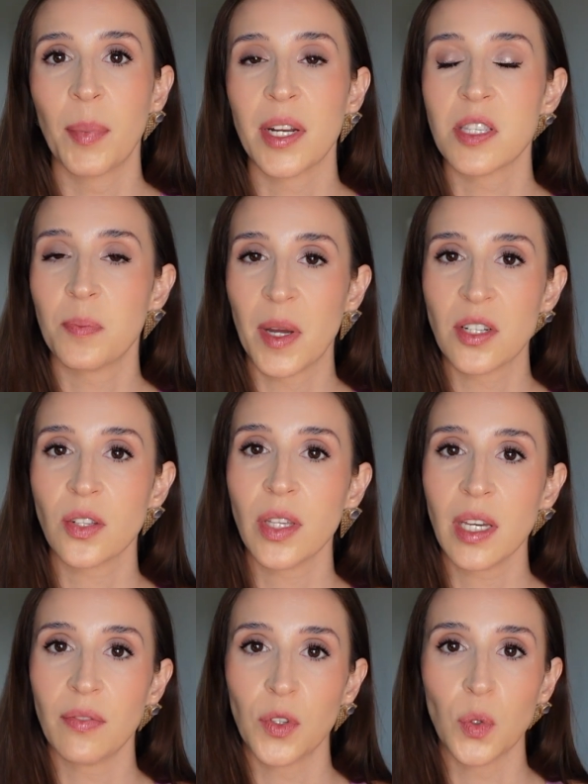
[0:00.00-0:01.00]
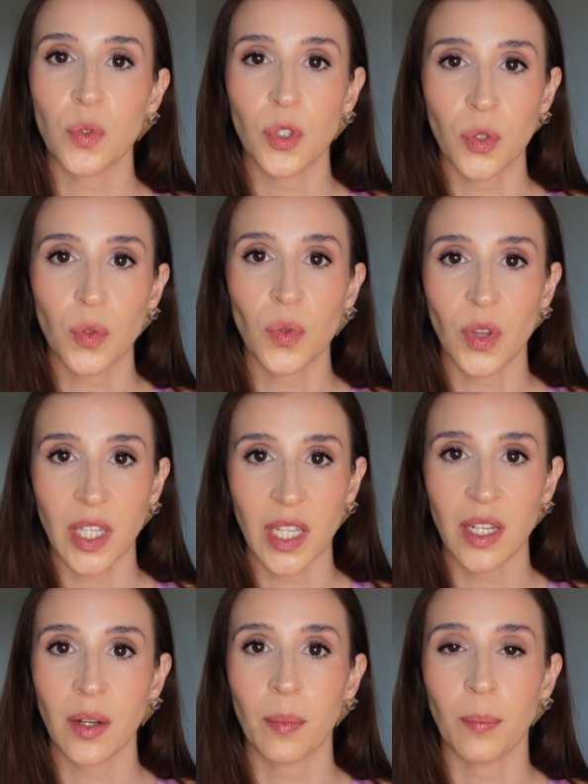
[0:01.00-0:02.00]
but especially if you do
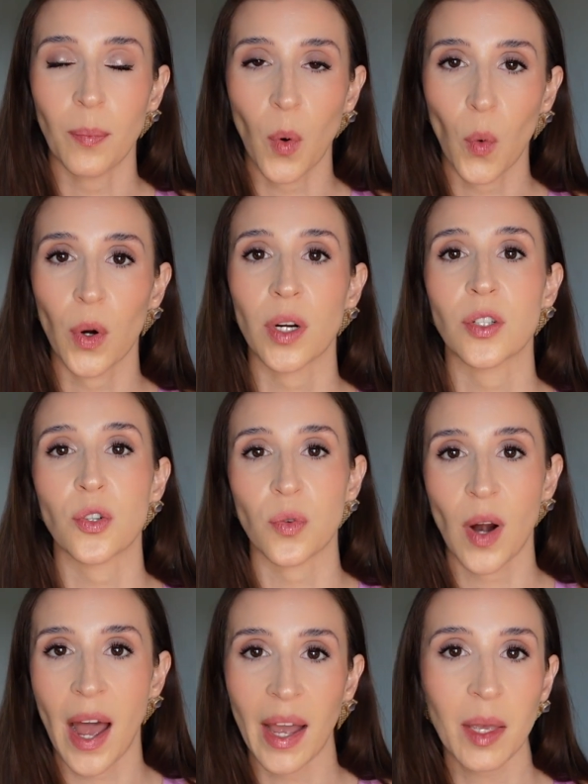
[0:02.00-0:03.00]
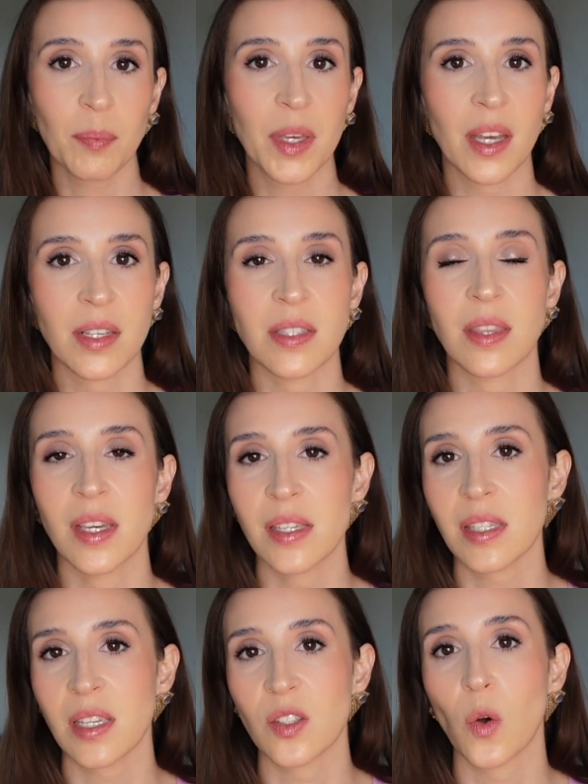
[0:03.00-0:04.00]
lean more dry, because
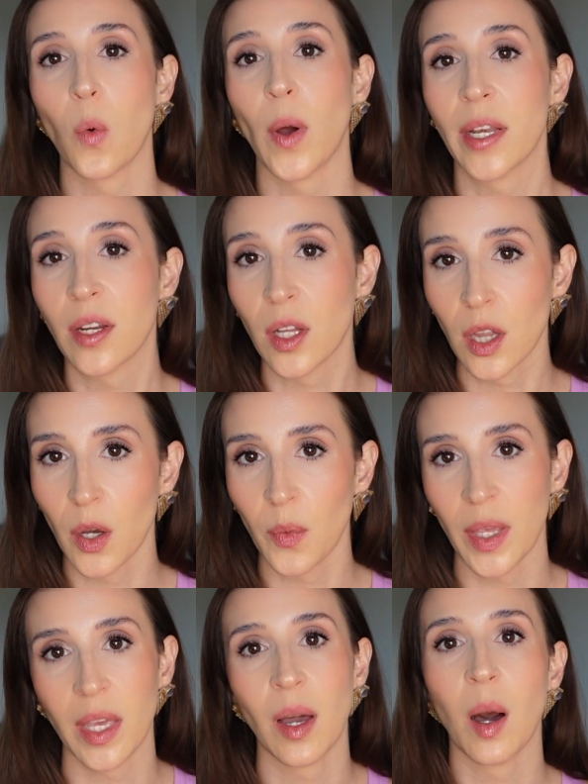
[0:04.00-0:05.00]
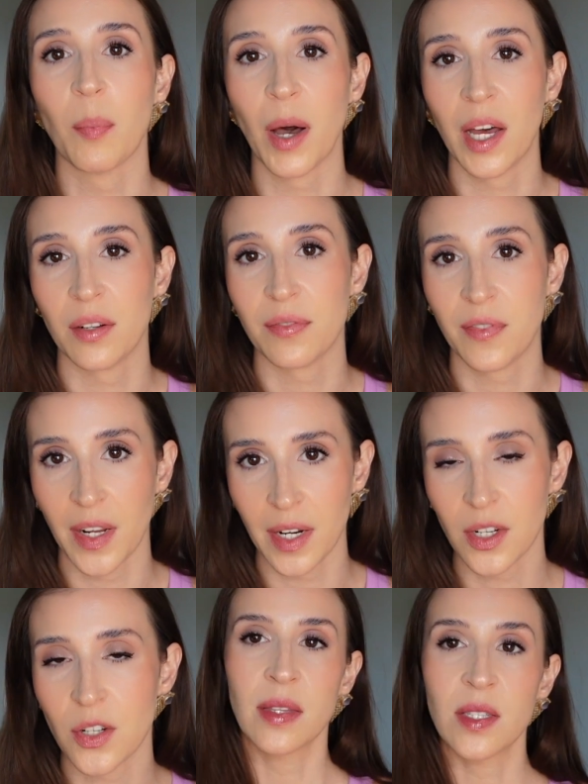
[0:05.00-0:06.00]
this is quite glowy upon
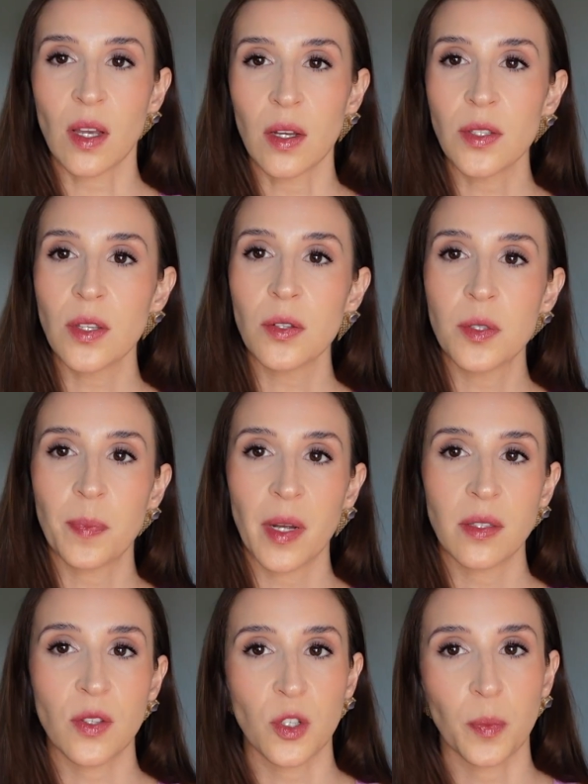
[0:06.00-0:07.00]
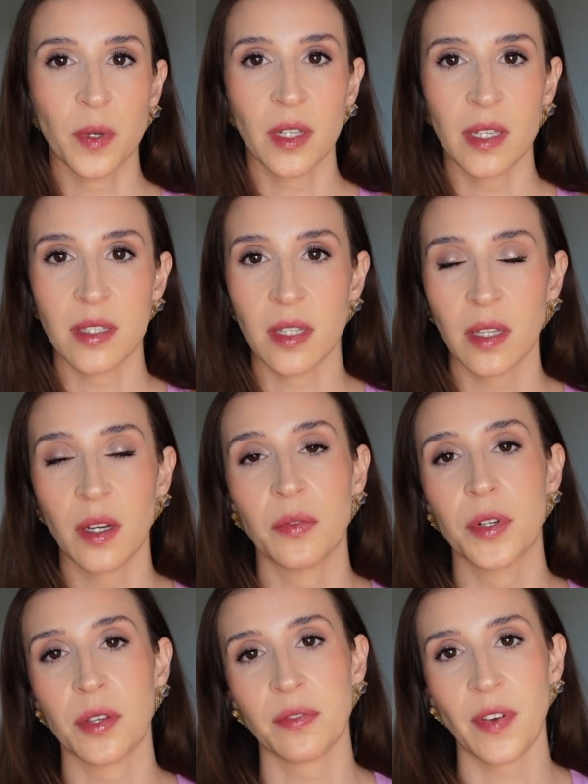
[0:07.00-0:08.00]
finish. This also spreads super easily
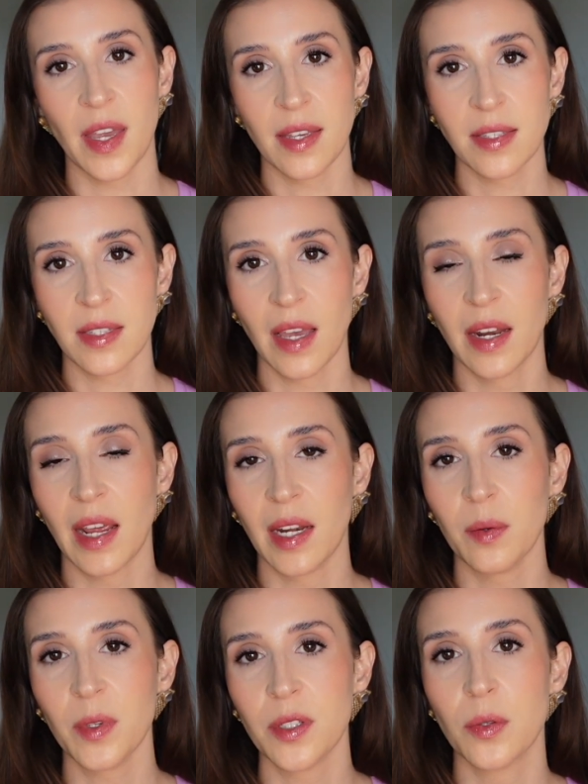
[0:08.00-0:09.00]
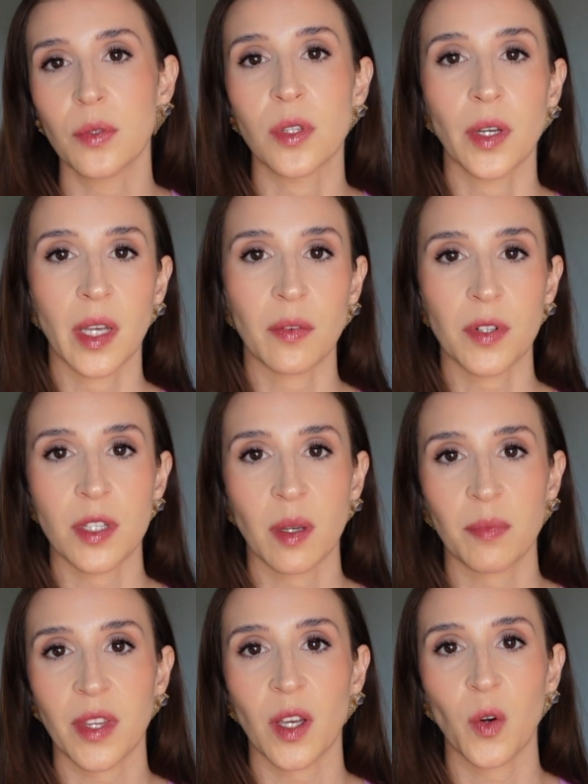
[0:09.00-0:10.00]
over the face, and anyone who's looking for
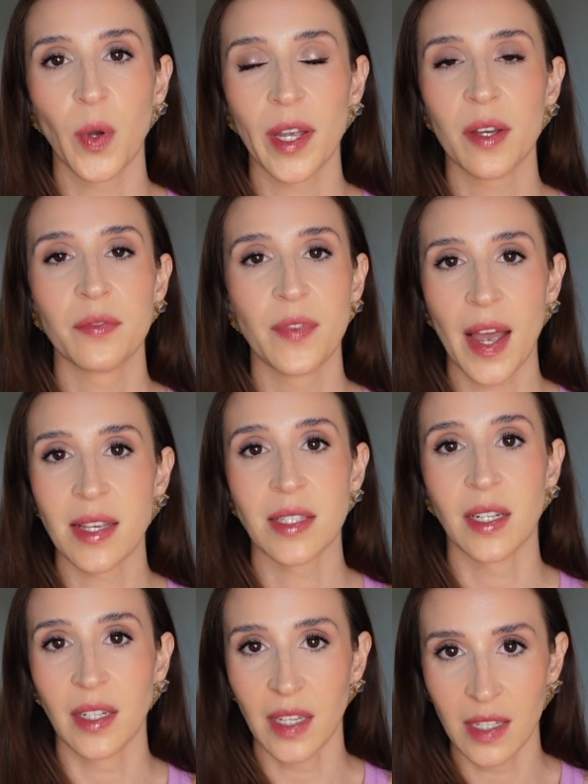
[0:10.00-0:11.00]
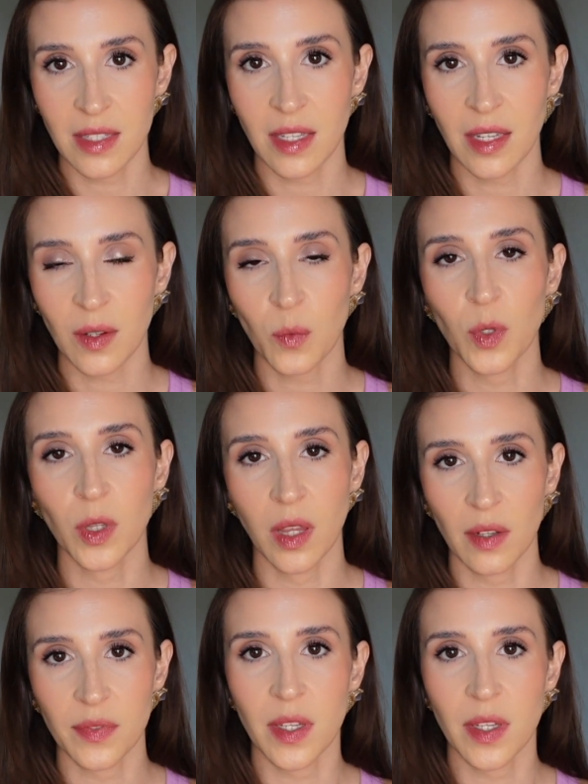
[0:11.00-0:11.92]
something quick, fast, and easy would love